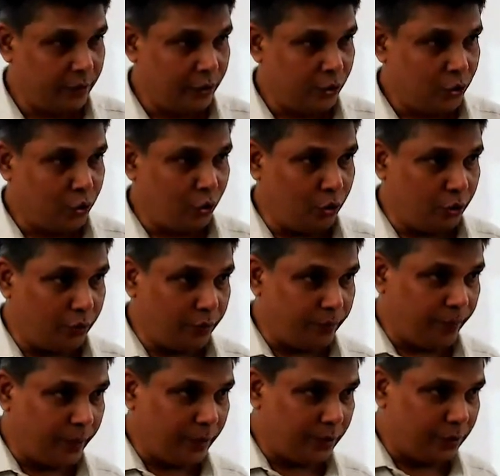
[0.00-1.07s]
So
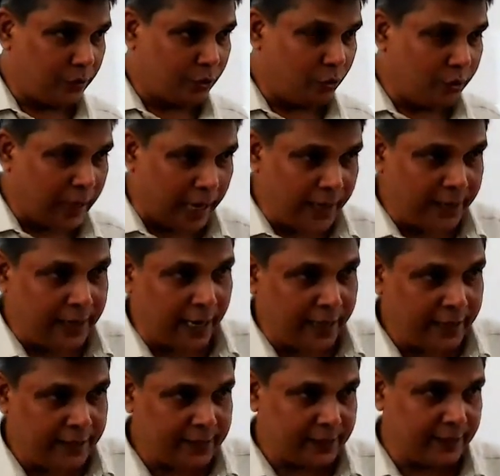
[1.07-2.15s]

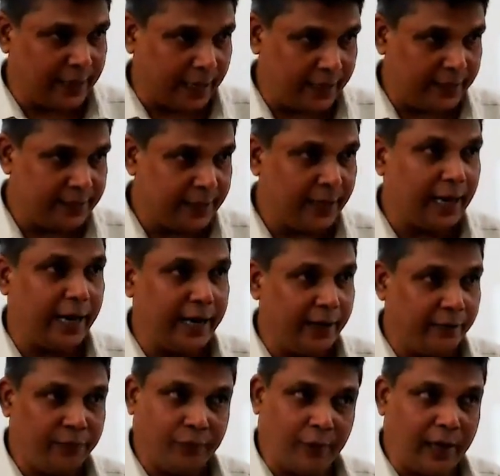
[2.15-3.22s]
that is the kind
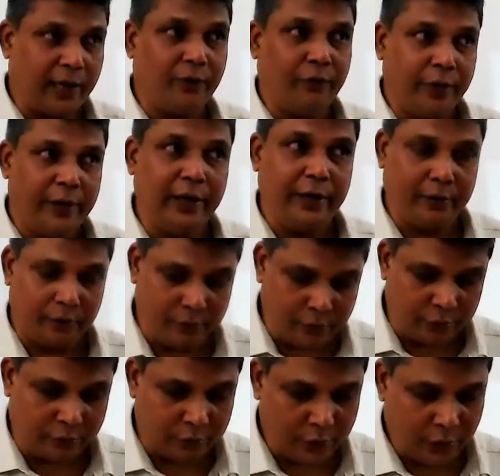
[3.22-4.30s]
of work we need to
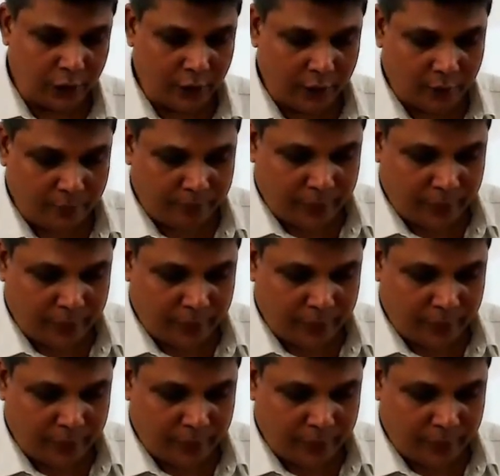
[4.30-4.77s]
do.